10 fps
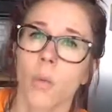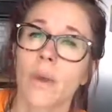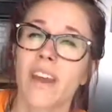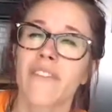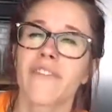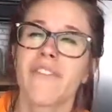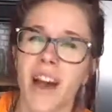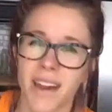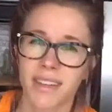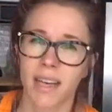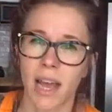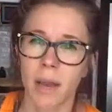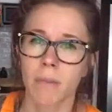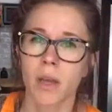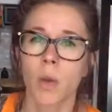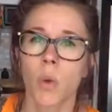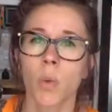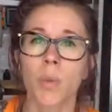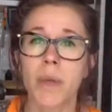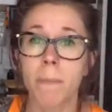We never find time,
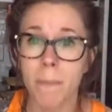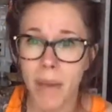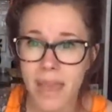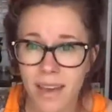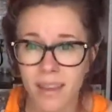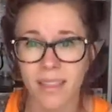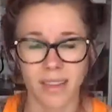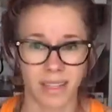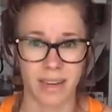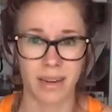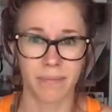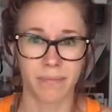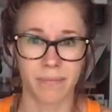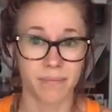we make the time.